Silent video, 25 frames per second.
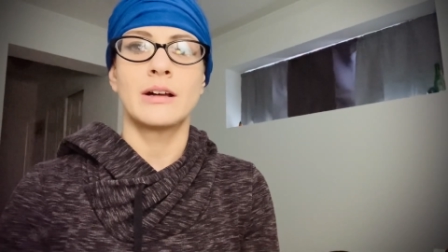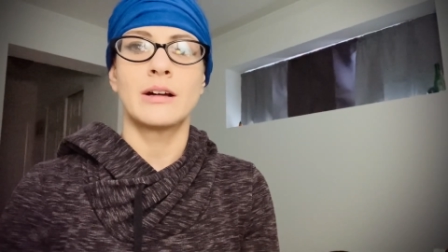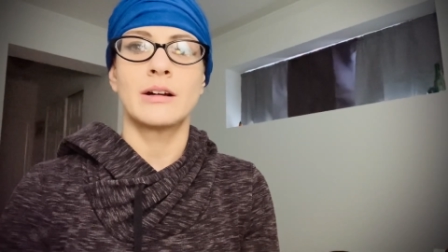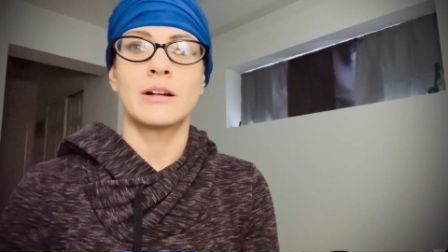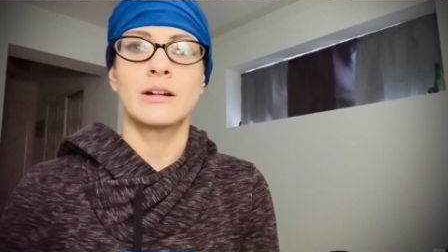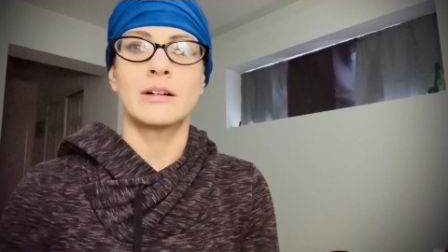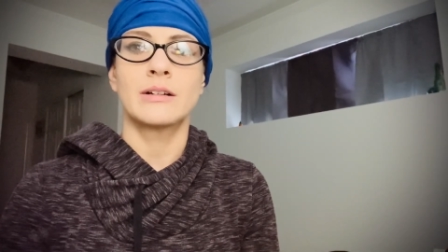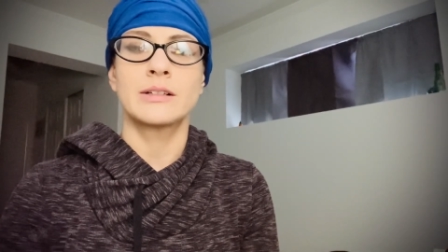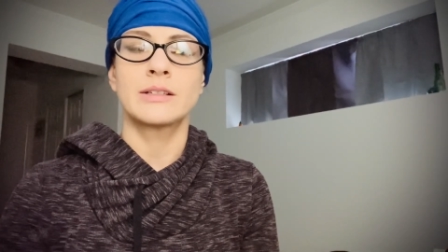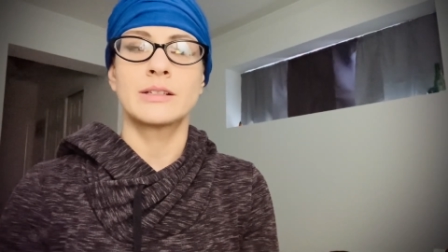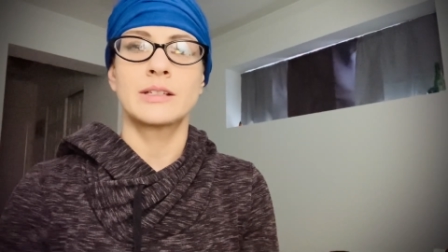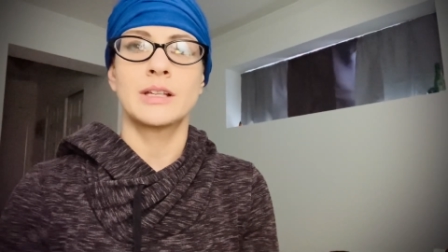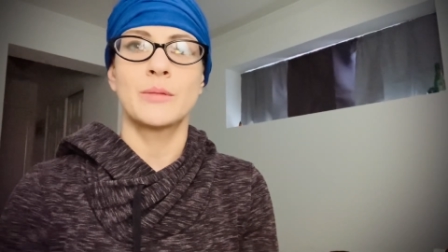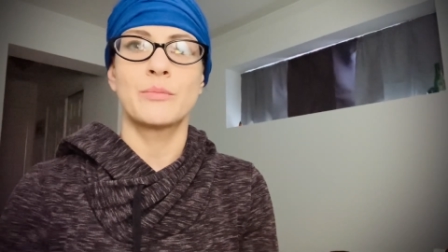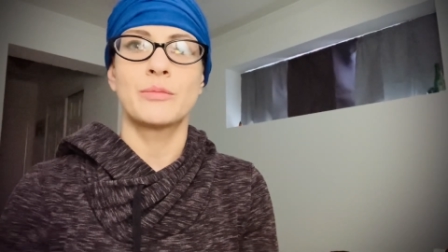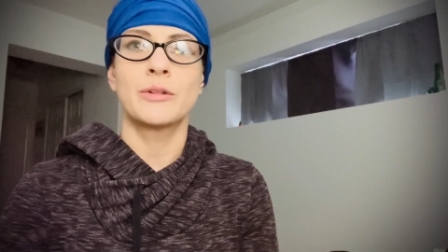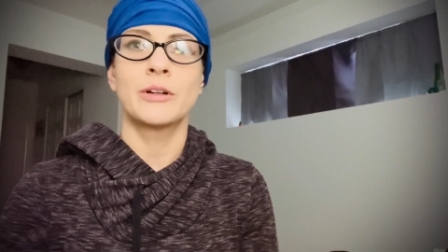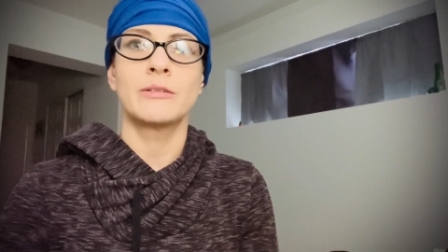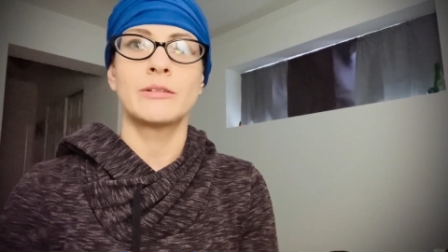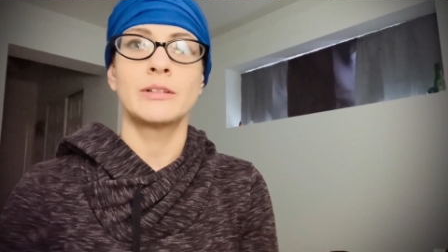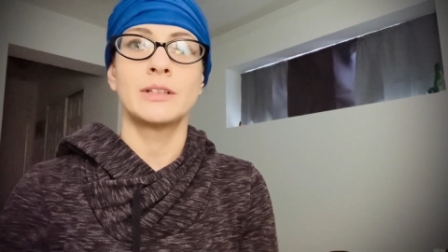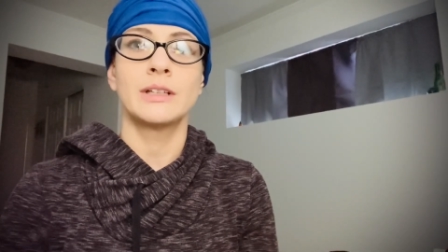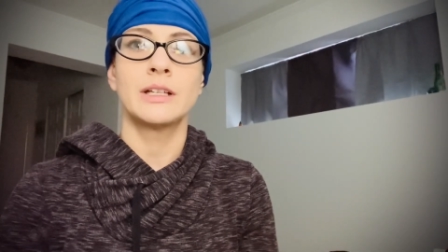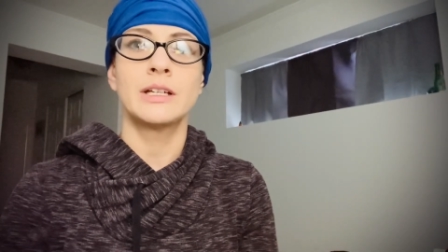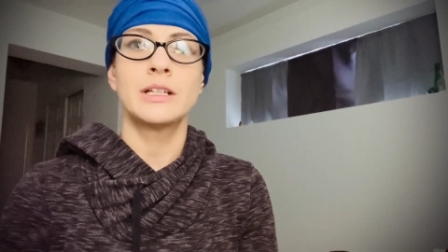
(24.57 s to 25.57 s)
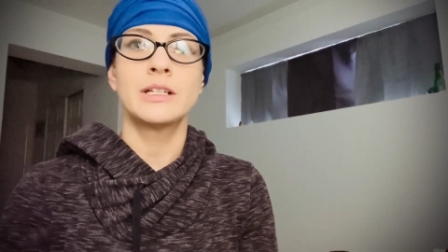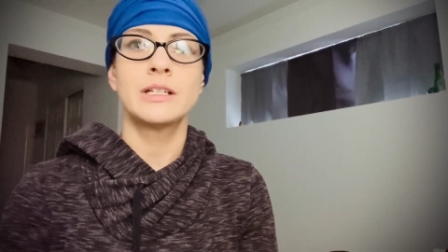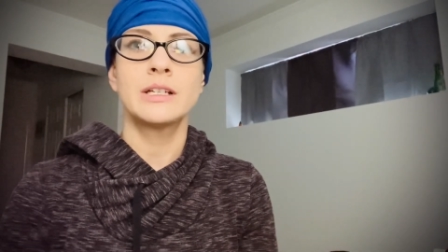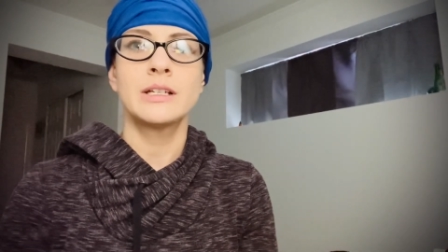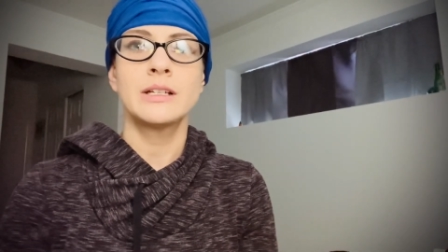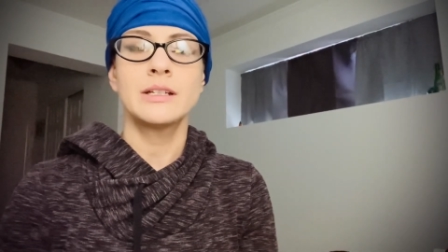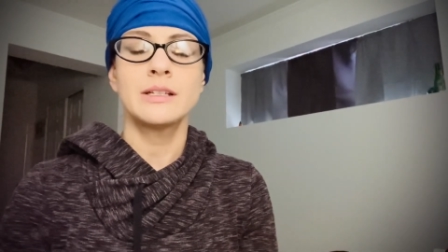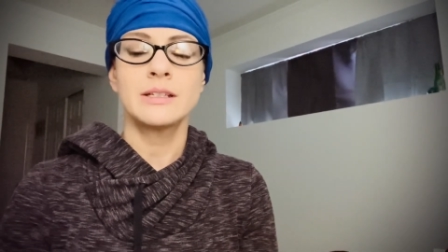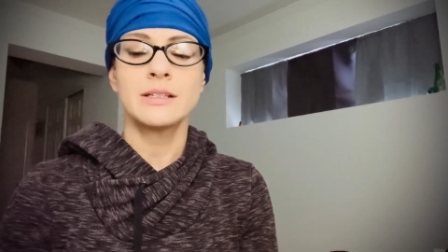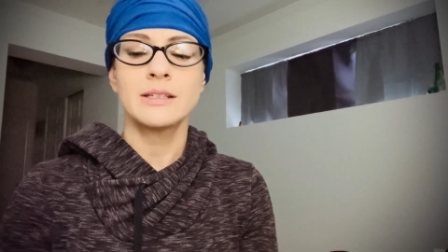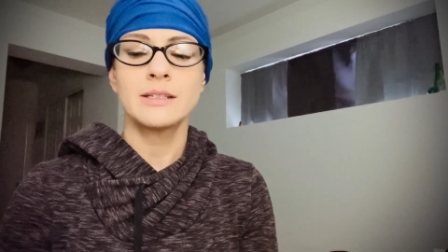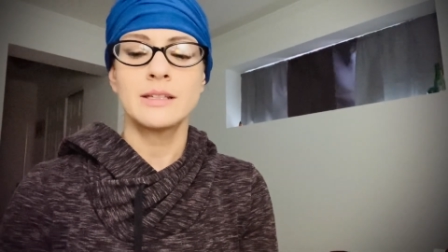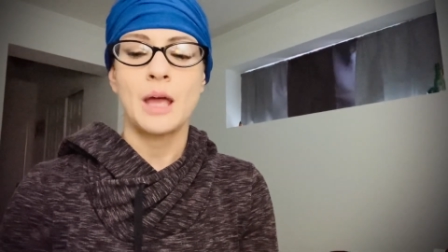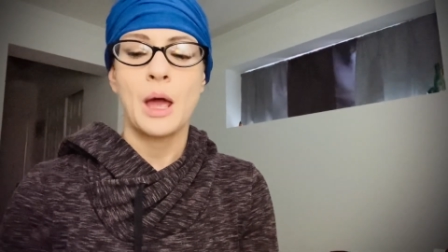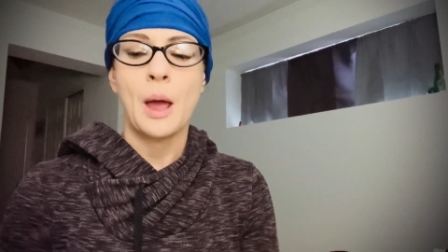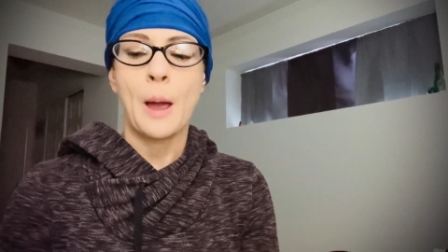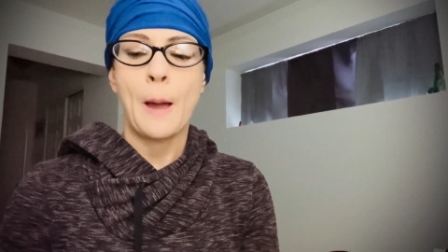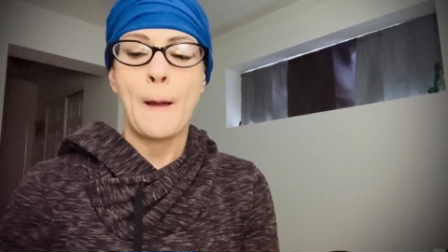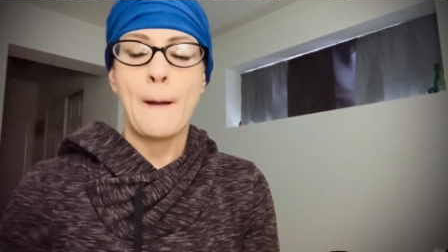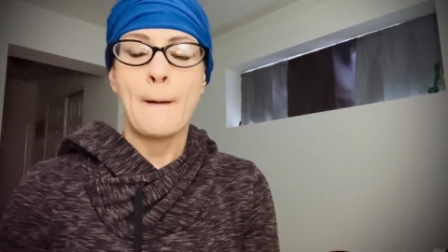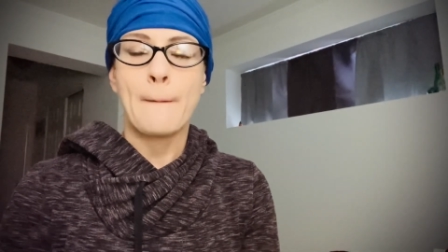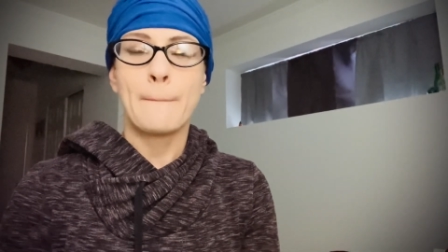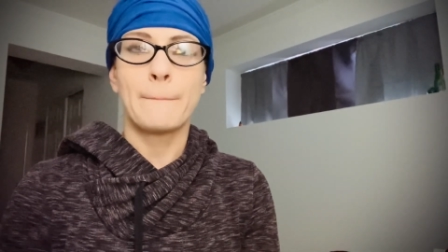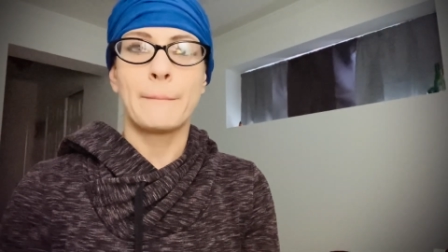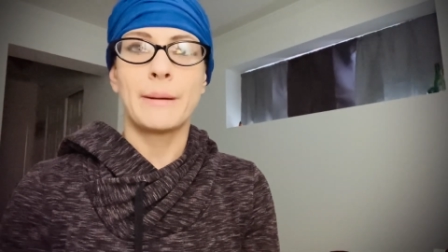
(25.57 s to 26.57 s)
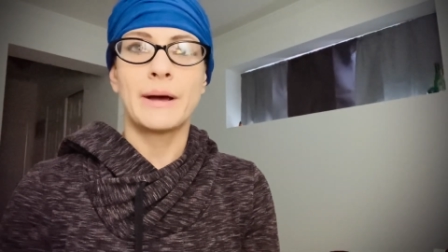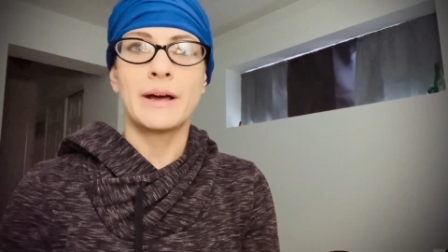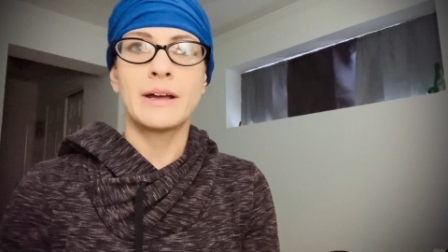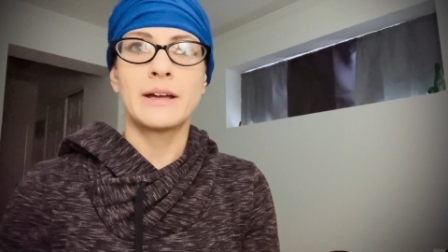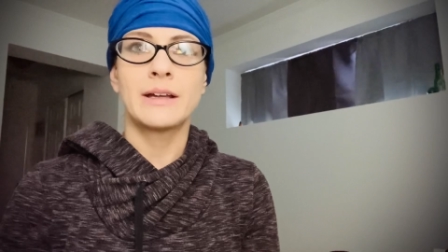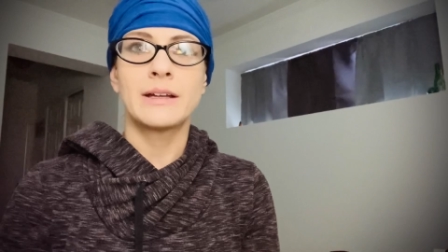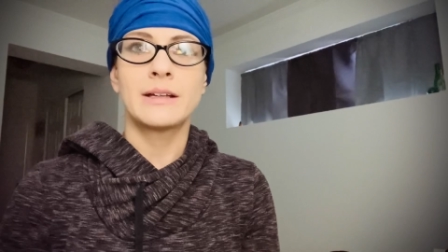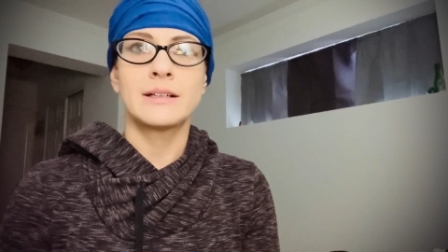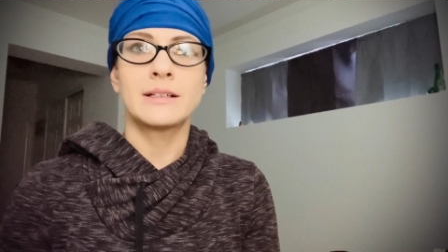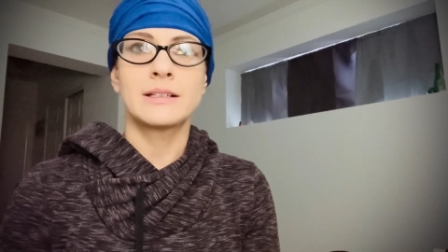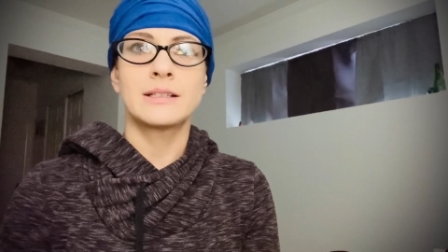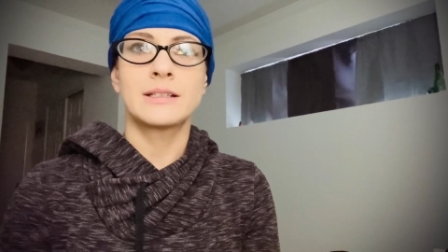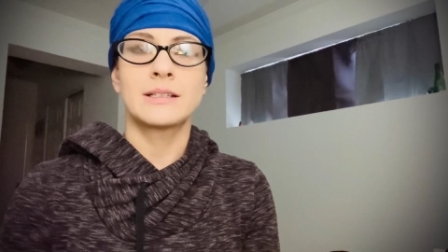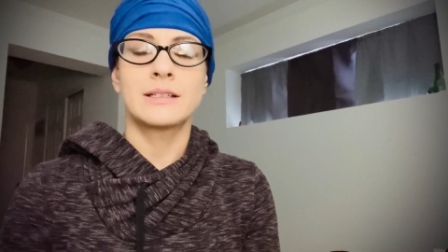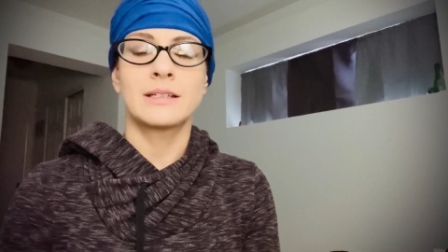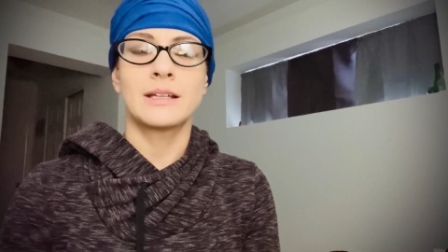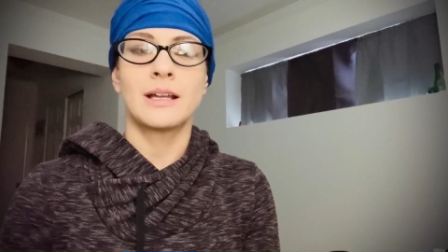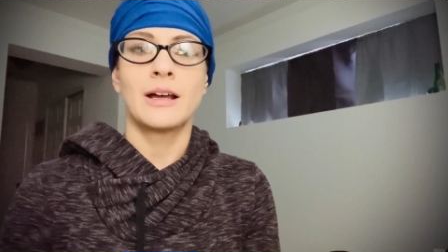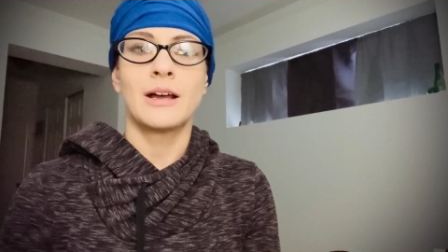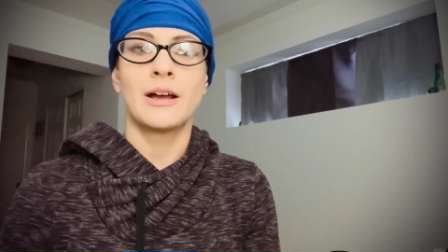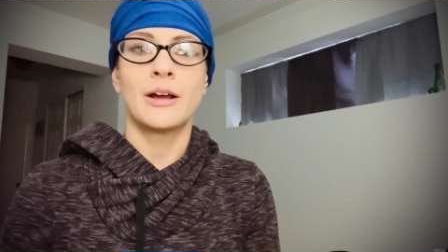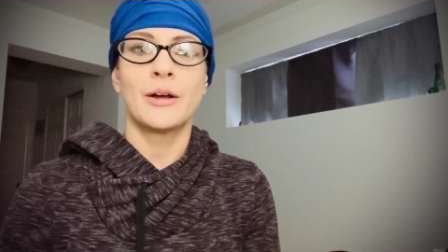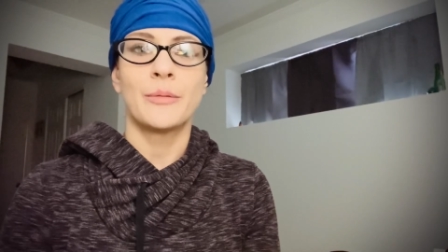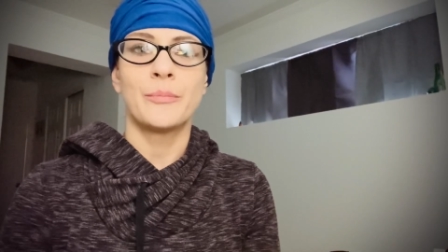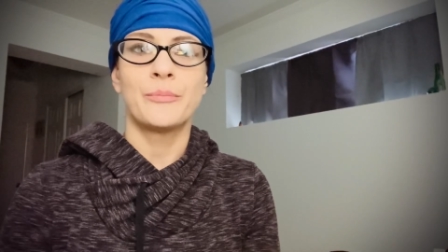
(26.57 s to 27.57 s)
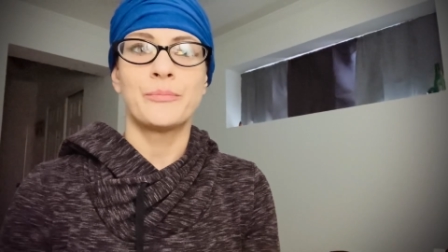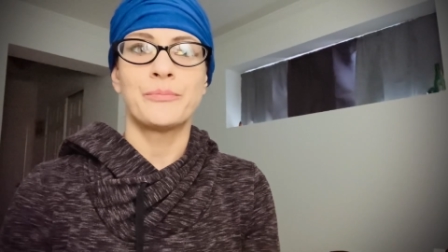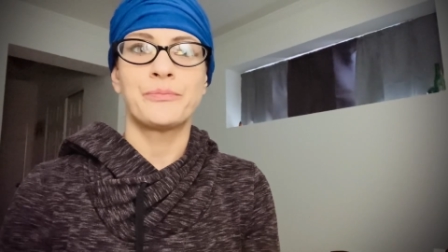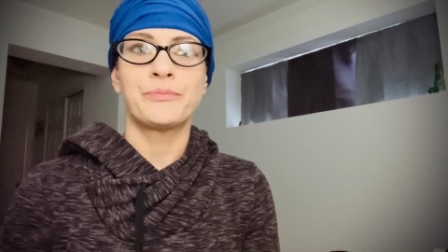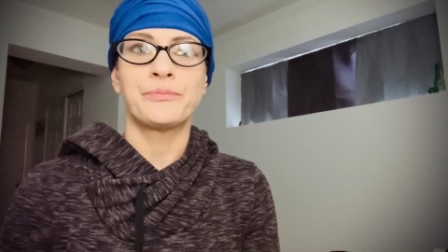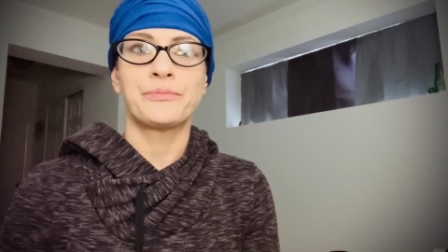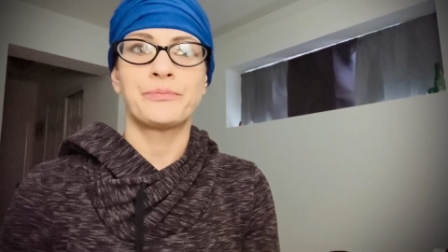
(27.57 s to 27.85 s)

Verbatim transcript: are separate religions, but um,